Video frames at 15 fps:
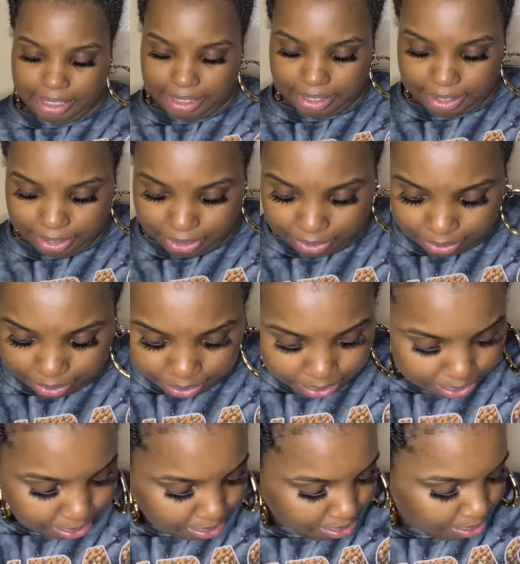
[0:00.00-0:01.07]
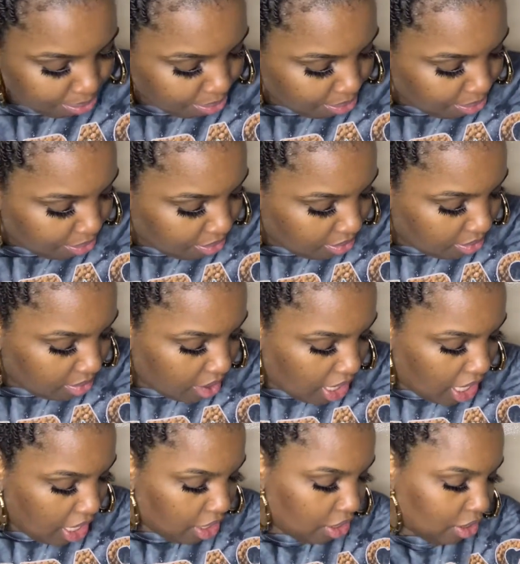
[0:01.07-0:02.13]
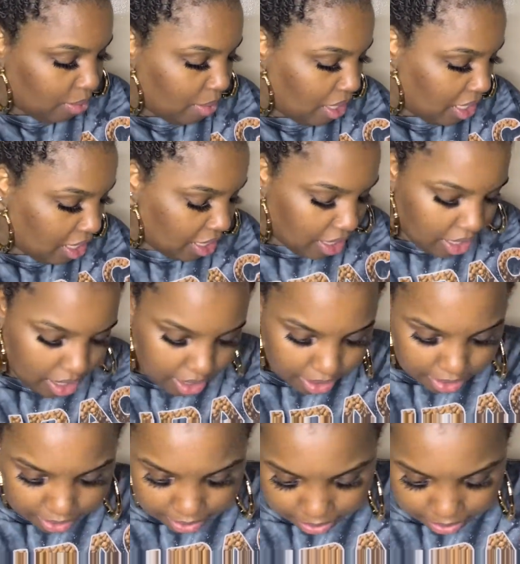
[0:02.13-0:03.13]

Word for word: too. I use my little I